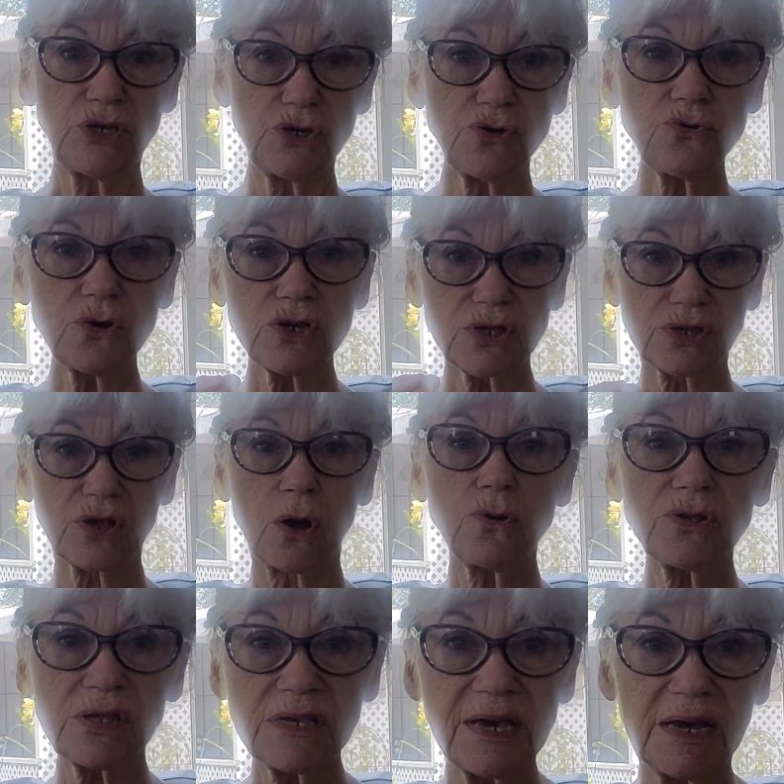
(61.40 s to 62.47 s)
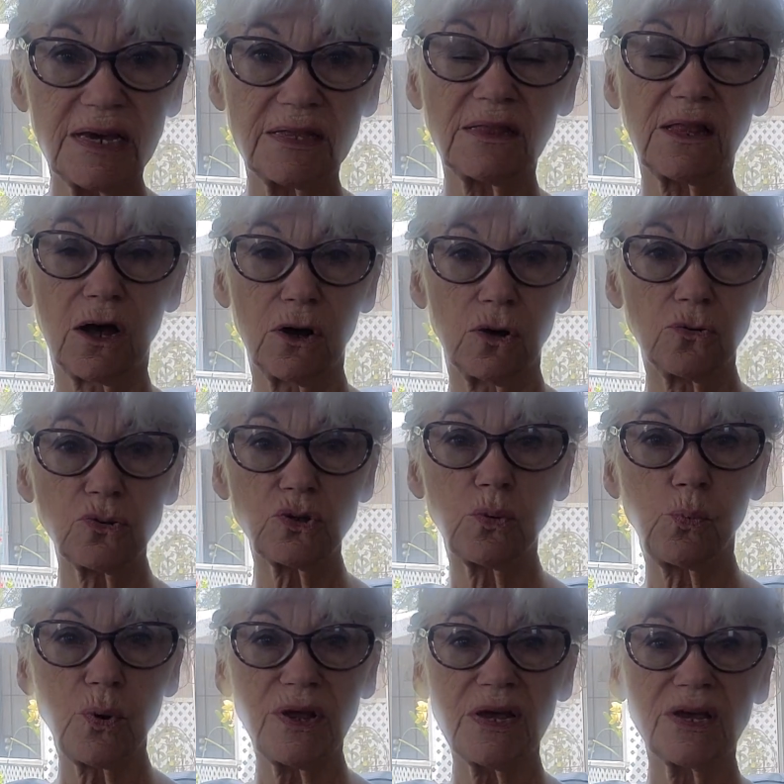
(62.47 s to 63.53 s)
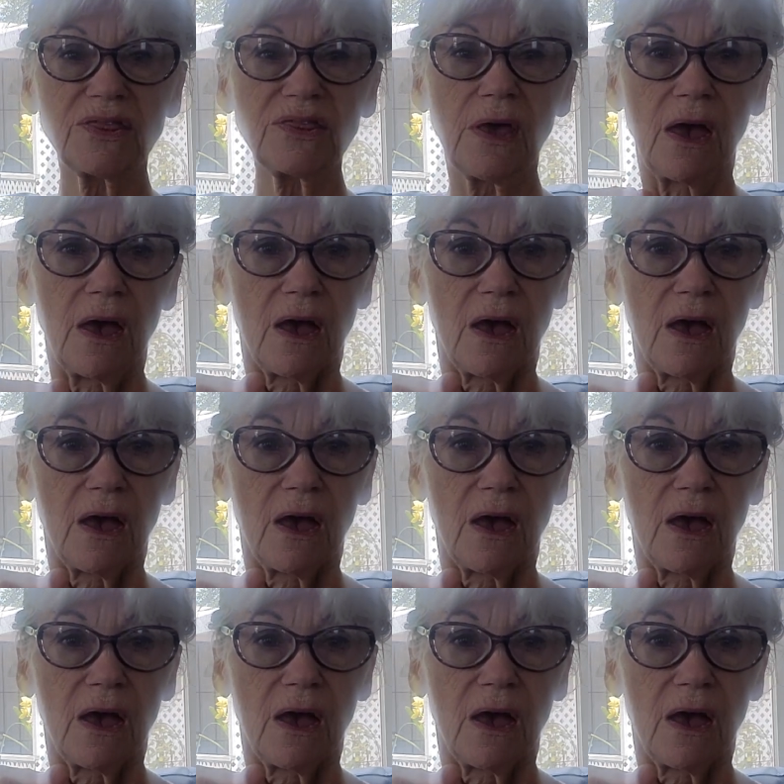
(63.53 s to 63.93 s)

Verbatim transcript: you associate those with